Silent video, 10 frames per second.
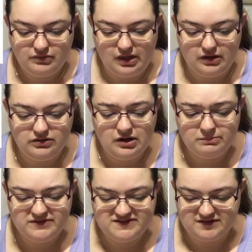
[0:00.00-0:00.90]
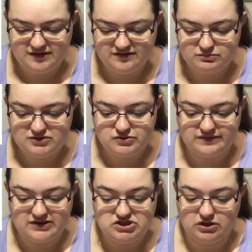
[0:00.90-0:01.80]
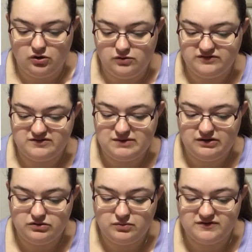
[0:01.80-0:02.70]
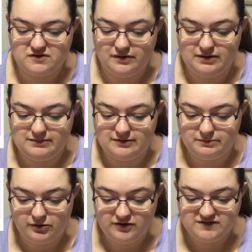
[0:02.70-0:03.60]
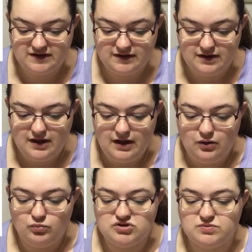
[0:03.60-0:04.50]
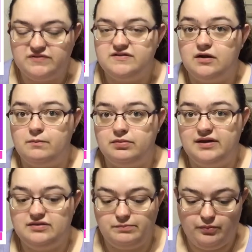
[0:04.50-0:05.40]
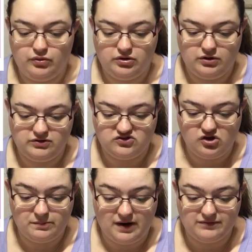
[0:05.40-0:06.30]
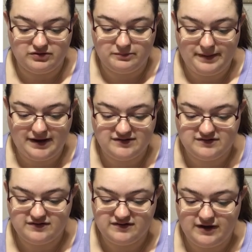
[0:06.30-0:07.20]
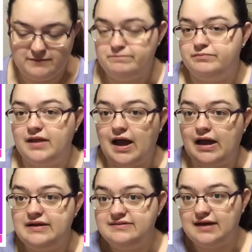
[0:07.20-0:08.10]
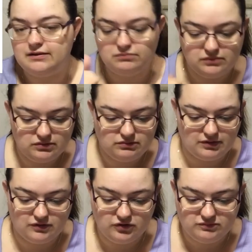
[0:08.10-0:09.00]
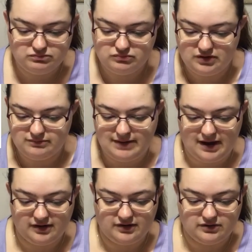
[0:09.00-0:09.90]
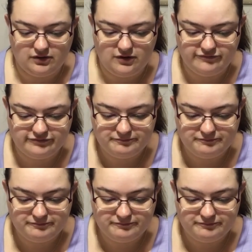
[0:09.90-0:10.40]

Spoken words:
Number six, which was actually called this month, was Queen Mariposa, which was to complete the border on the top half of the pack design. Done. Good. Mark it off.